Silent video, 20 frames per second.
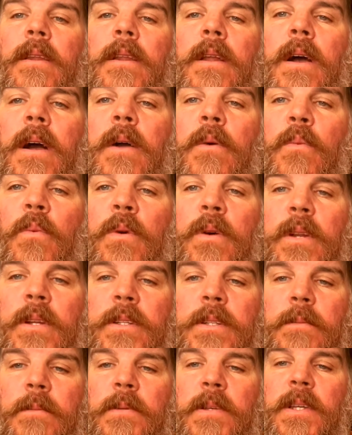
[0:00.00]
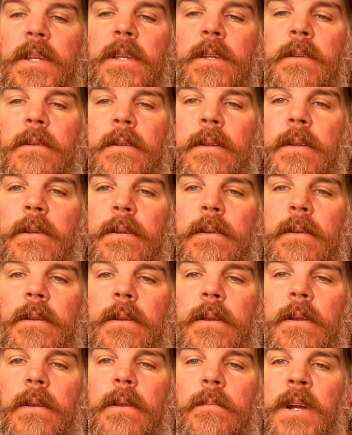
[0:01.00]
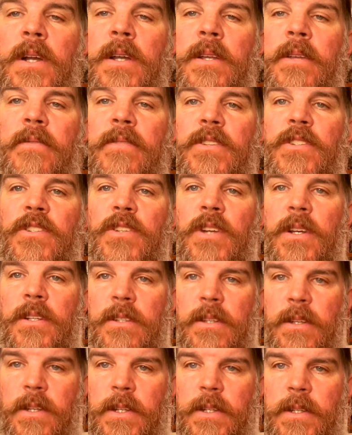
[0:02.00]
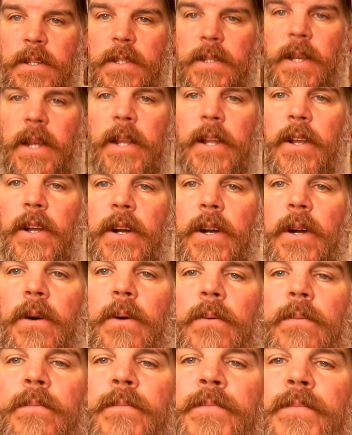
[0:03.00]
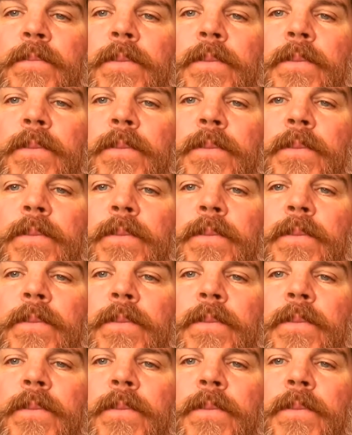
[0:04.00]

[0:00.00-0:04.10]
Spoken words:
I want it to be, I'm kind of adjusting this as I go.